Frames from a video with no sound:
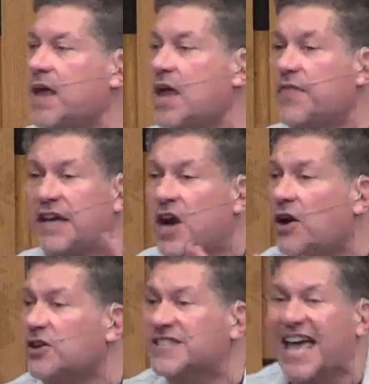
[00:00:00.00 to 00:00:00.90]
that
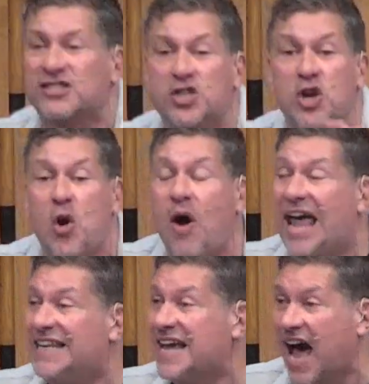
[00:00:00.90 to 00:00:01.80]
darkness has no
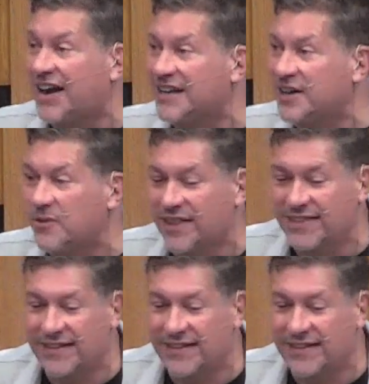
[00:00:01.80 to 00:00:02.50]
idea how to deal with.